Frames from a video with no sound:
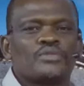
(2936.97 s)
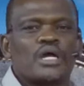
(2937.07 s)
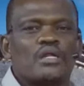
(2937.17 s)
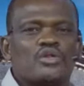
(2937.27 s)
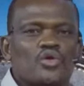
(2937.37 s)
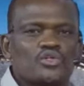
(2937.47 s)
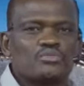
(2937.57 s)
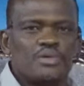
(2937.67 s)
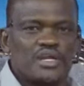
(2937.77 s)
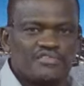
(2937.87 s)

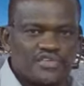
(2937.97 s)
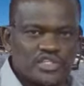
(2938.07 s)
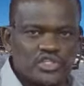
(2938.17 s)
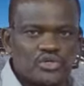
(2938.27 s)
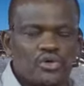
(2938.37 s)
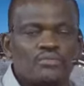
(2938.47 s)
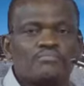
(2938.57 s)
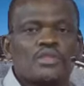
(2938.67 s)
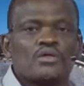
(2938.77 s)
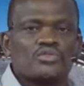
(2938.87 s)
not beneficial,
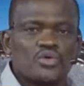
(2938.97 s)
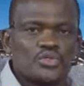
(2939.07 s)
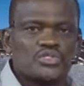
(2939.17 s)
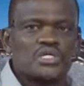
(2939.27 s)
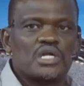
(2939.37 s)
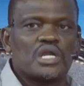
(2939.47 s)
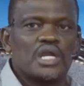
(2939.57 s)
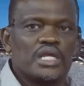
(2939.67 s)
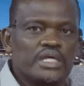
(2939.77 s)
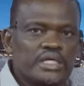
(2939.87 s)
those that
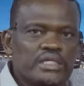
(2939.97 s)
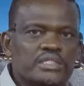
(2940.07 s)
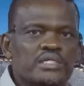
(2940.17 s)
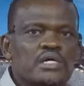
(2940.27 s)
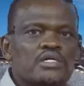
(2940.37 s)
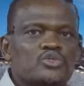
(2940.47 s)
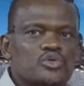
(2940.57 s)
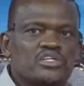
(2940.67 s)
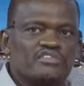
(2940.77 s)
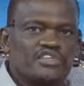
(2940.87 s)
lead to
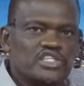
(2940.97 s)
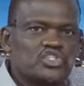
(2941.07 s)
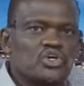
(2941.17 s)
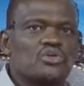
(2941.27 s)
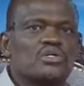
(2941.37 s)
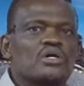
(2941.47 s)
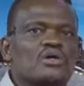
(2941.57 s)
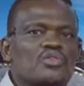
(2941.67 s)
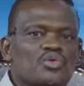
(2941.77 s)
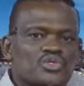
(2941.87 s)
division,
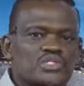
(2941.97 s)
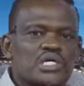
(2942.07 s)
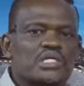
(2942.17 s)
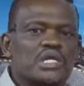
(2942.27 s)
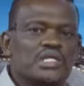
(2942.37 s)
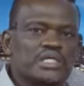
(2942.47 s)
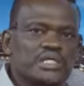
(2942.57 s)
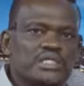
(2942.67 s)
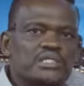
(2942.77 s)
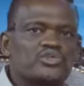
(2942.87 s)
those that
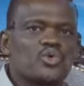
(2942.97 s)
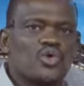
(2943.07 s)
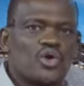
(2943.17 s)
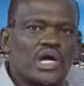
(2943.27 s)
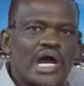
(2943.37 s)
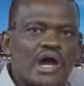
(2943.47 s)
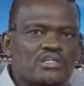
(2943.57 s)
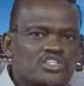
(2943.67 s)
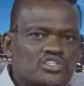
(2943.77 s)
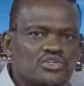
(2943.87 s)
lead to wrong
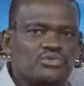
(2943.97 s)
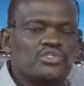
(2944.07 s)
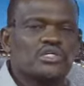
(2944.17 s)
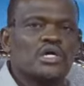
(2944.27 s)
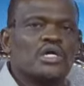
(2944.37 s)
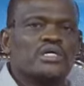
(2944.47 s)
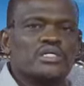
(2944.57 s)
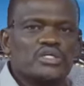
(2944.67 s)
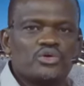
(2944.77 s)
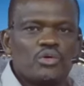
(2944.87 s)
attitude in your